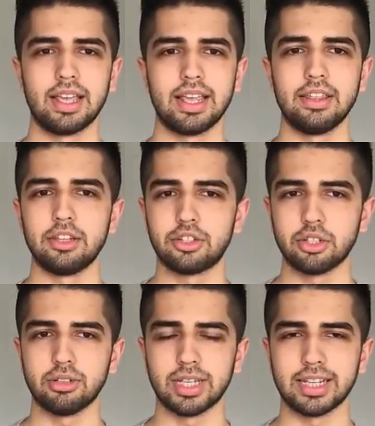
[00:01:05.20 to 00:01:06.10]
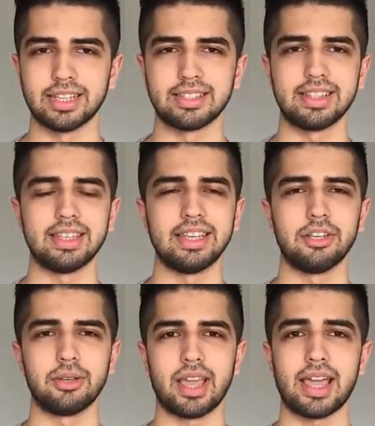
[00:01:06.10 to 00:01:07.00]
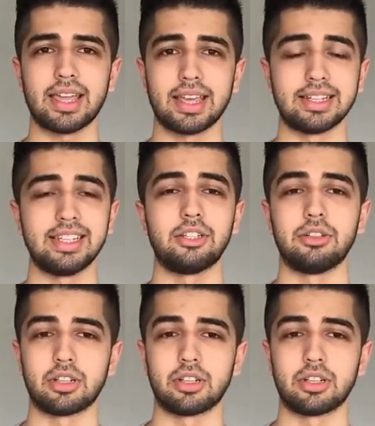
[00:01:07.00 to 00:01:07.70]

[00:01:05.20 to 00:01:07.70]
In the 2 years, the UK and the EU